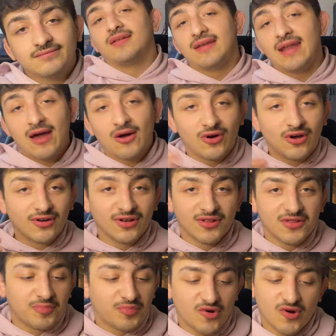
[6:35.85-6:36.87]
Now on to
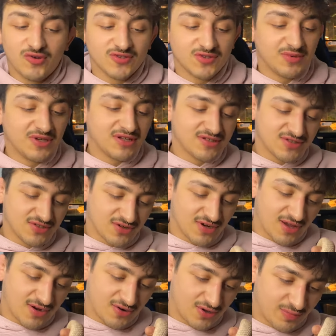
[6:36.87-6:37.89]
the pros, because you're
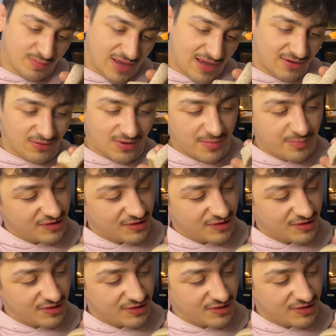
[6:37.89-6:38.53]
not all bad, right,